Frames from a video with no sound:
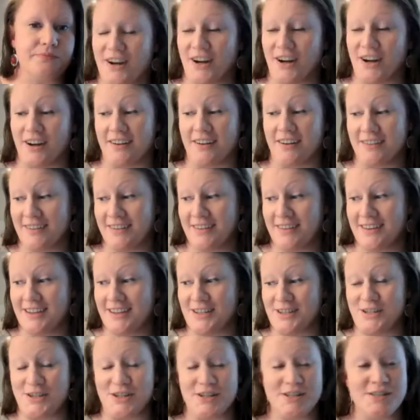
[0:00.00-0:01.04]
we are
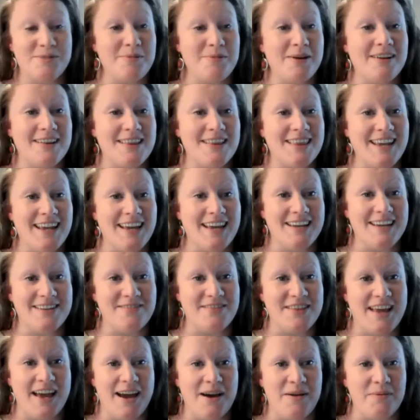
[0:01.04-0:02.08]
just about at the end
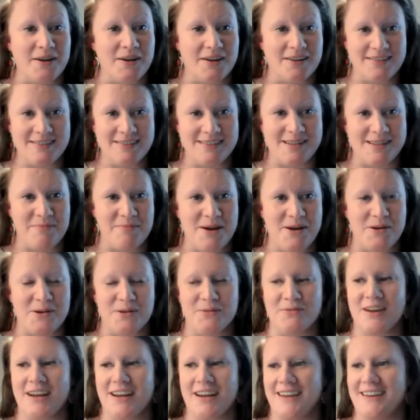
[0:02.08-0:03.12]
of the hour somehow
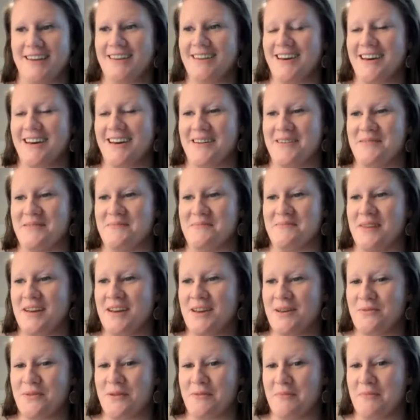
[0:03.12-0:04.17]
already. Um,
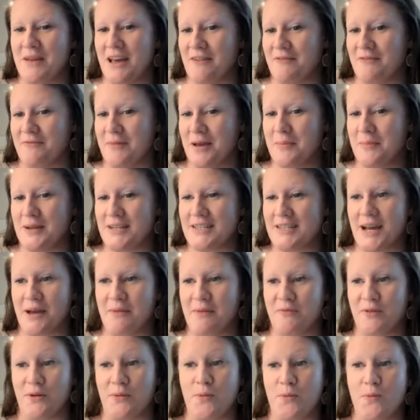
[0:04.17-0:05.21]
we have maybe
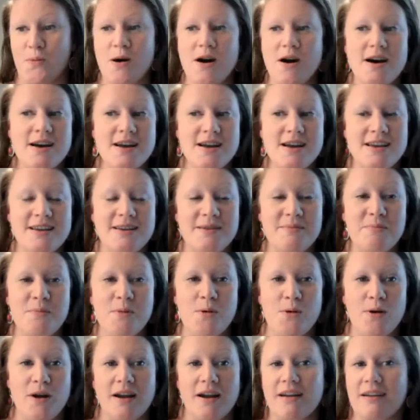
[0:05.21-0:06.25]
time for one
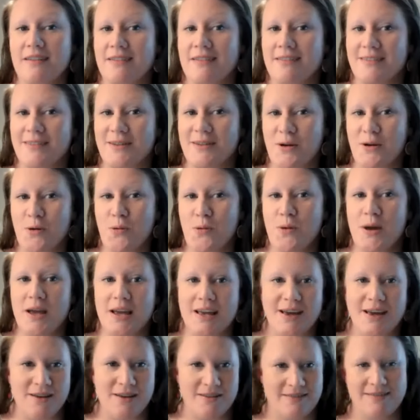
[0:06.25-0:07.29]
more
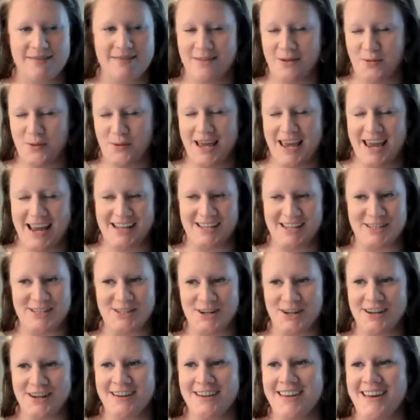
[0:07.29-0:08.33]
quick, quick
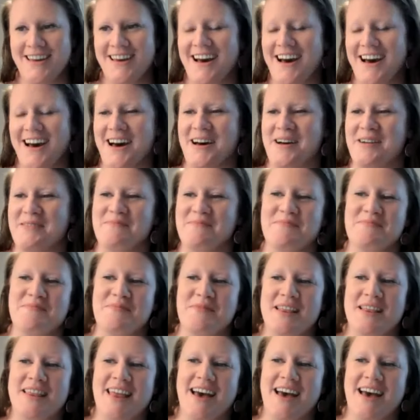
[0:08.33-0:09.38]
answer um,
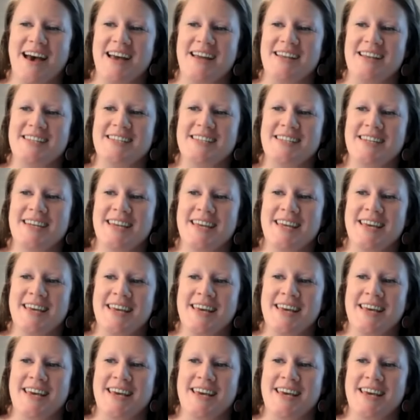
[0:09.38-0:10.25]
that